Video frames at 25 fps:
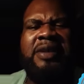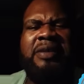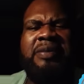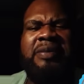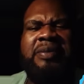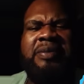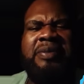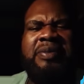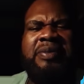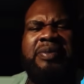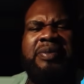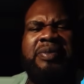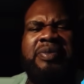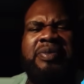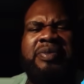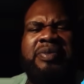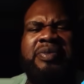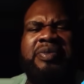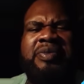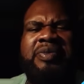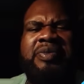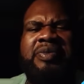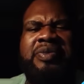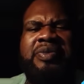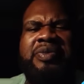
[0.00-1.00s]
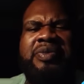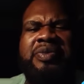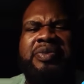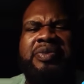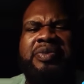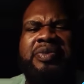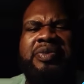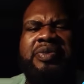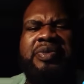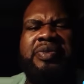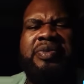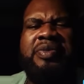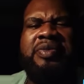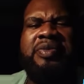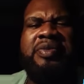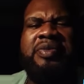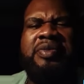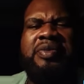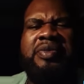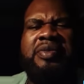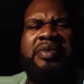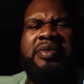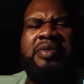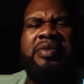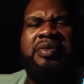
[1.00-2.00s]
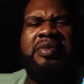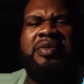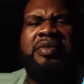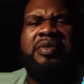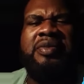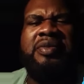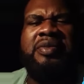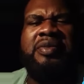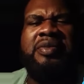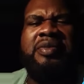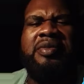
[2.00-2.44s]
No one is speaking in this clip.